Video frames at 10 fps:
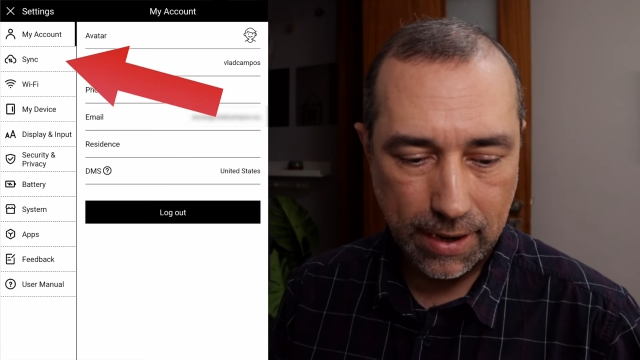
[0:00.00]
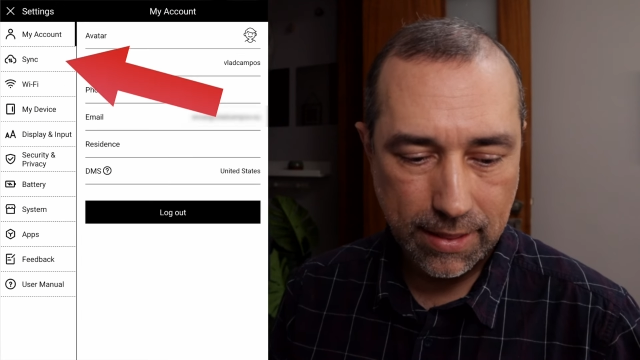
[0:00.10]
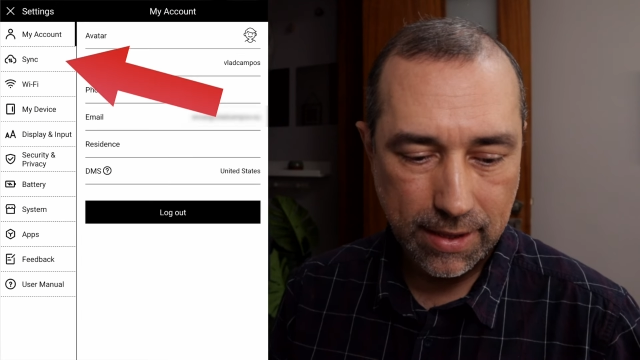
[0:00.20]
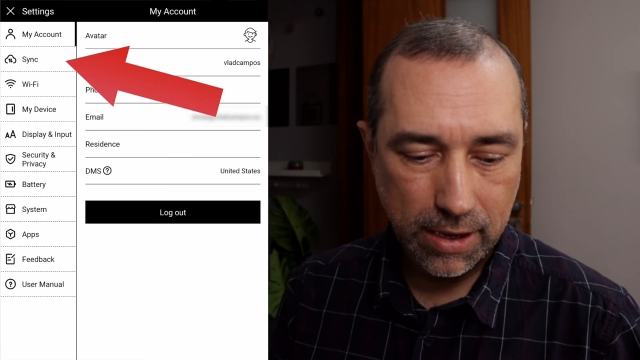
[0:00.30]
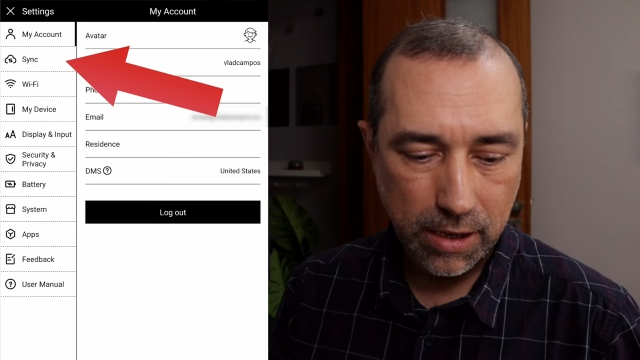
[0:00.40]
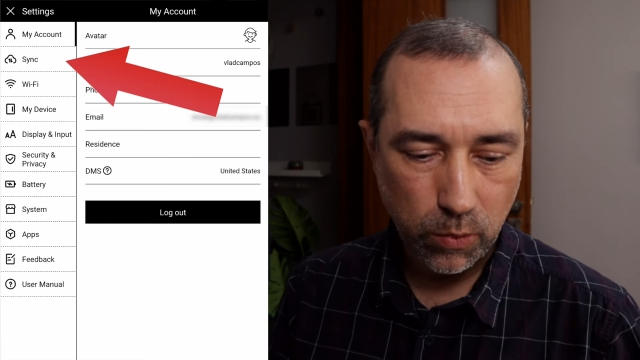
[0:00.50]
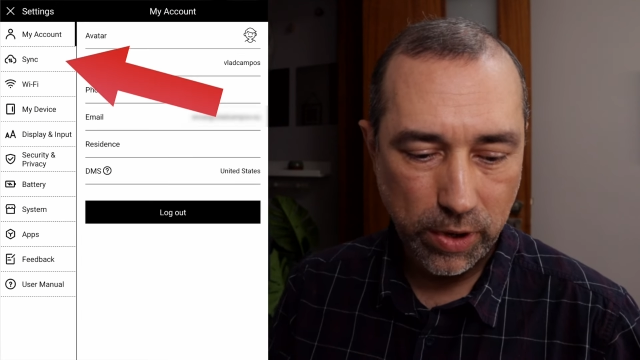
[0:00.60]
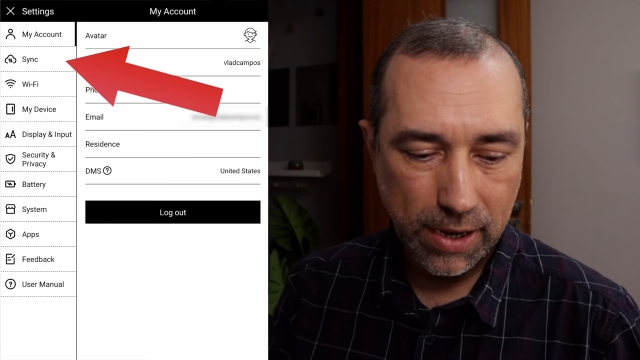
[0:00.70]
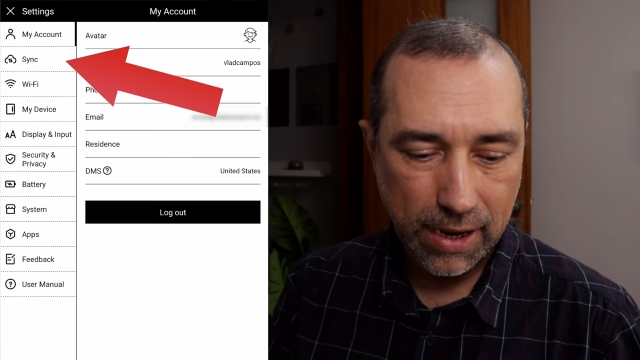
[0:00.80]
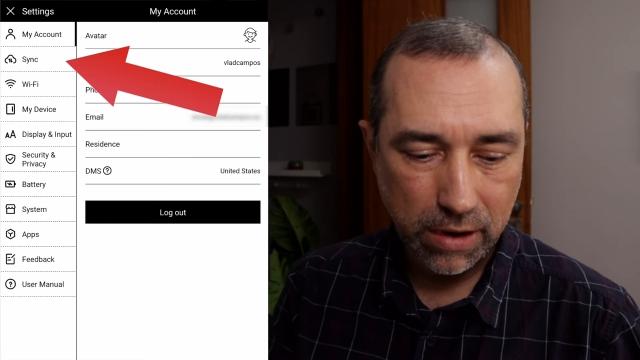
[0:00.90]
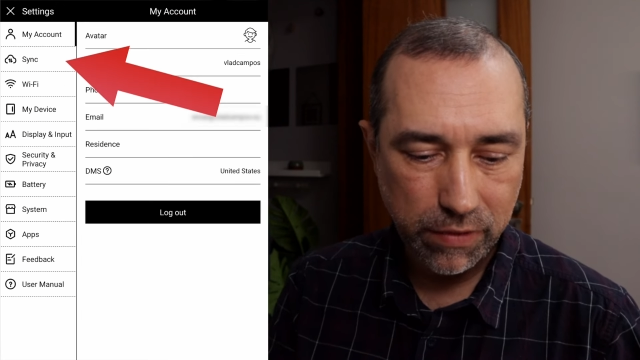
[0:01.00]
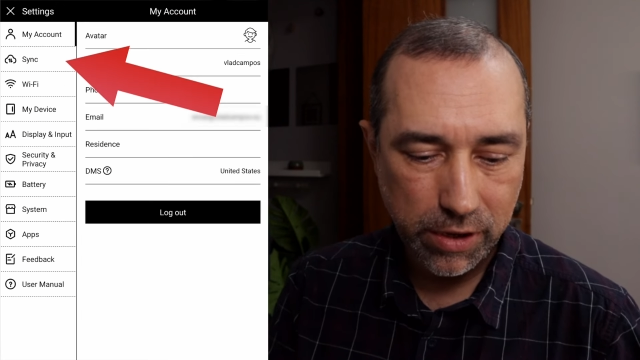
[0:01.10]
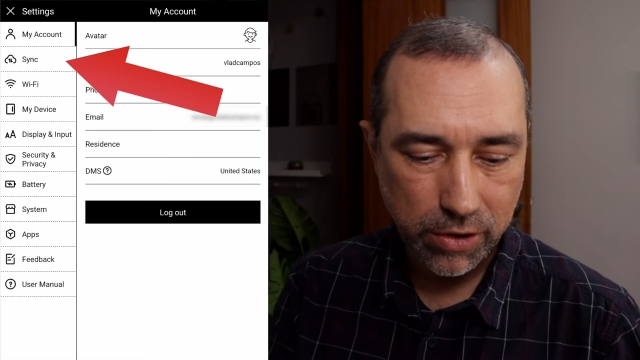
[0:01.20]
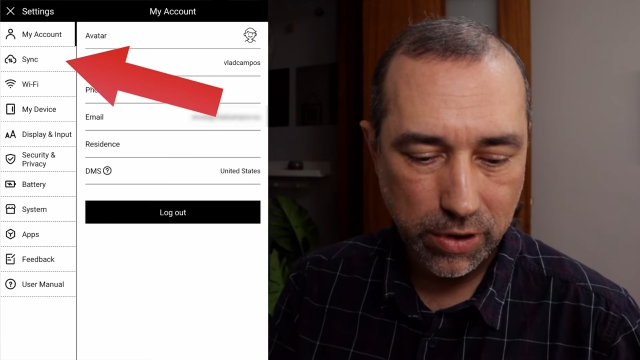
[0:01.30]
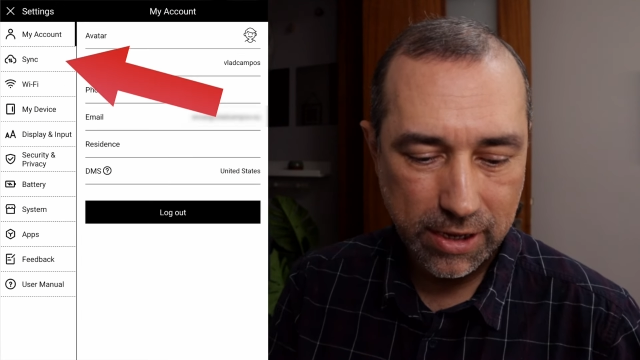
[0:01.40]
and then we have
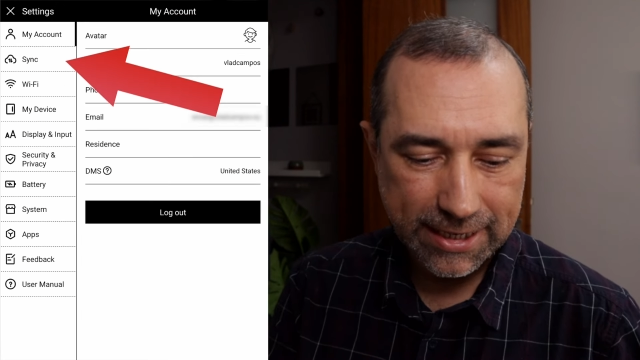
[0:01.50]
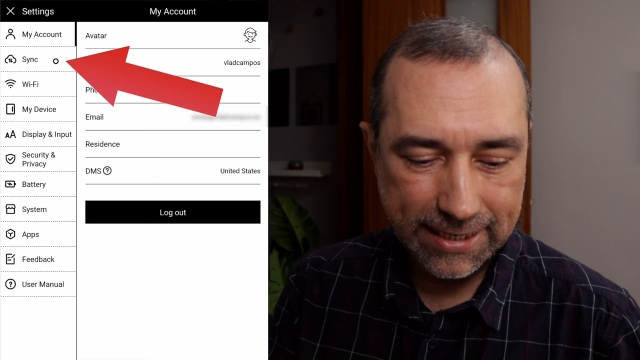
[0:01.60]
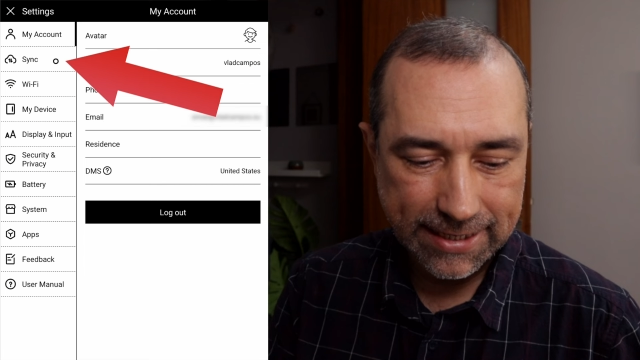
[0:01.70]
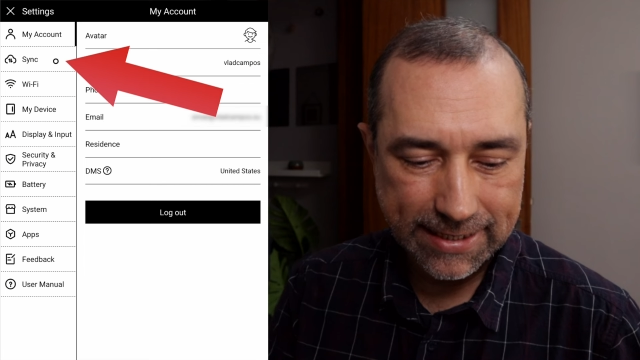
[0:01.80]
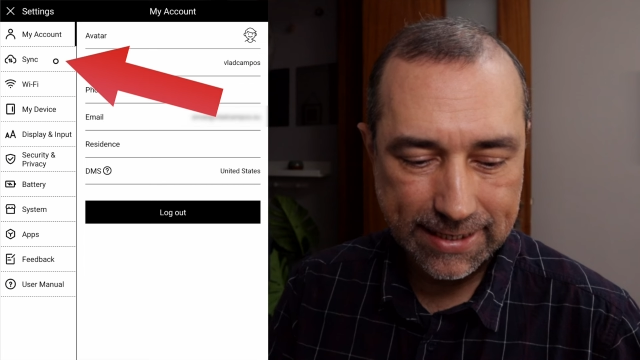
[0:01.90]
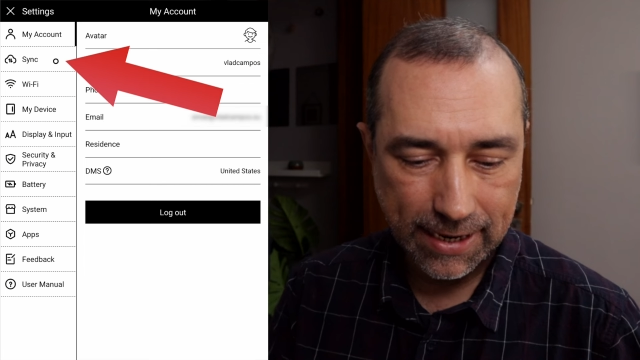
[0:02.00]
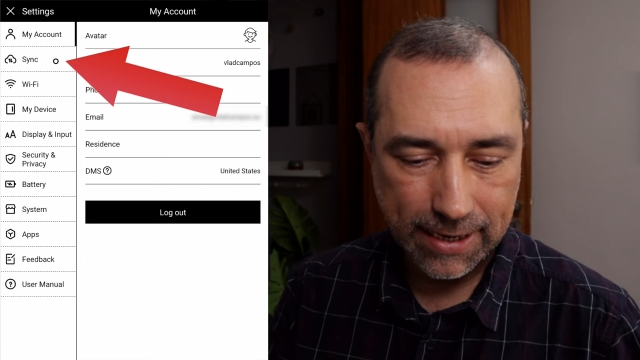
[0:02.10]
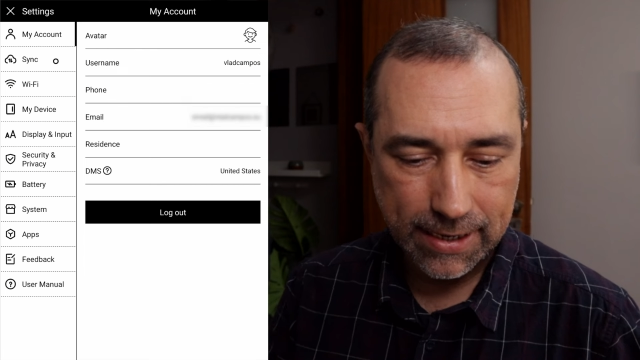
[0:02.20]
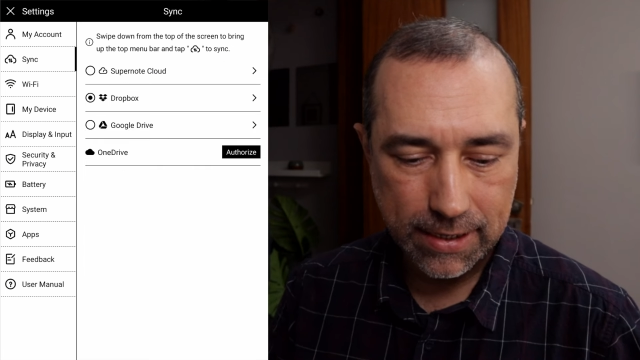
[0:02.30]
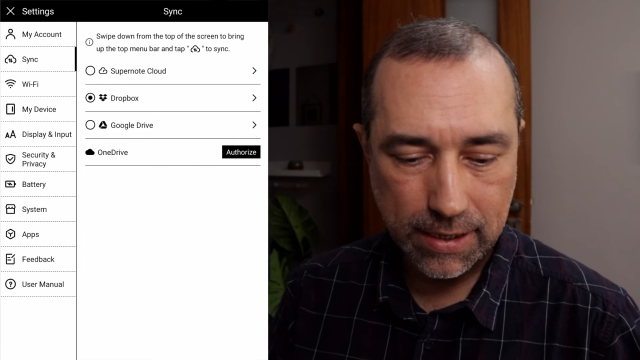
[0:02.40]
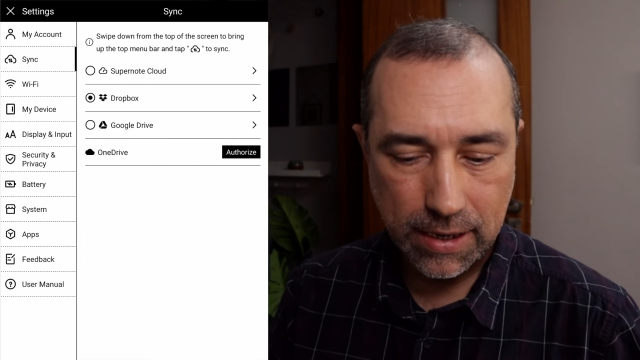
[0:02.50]
here sync.